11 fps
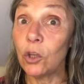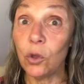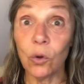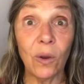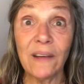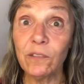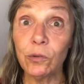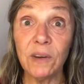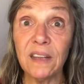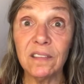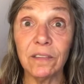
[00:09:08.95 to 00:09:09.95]
You'll have a
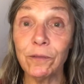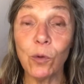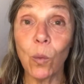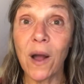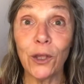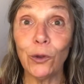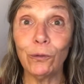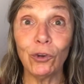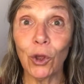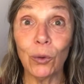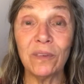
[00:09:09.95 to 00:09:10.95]
reason for why you've
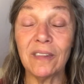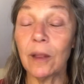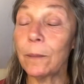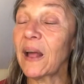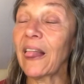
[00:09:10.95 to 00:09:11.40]
chosen them,